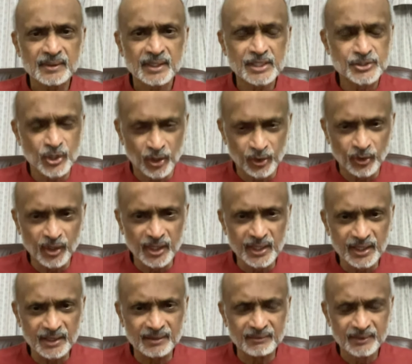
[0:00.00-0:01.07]
It's not
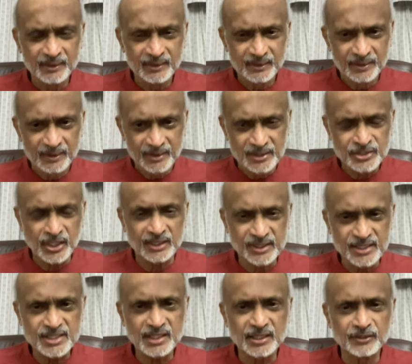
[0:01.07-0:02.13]
only a, a
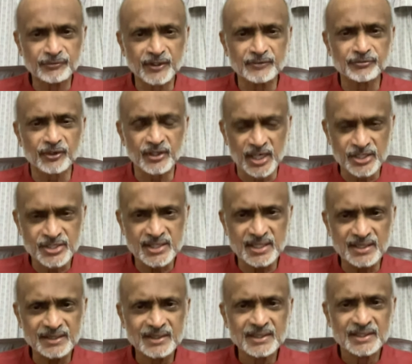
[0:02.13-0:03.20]
strategic defeat for
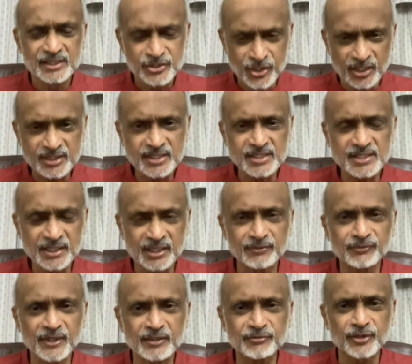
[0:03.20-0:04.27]
Russia, it's strategic
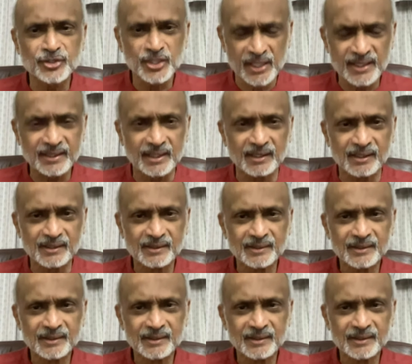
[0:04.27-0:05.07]
defeat for China.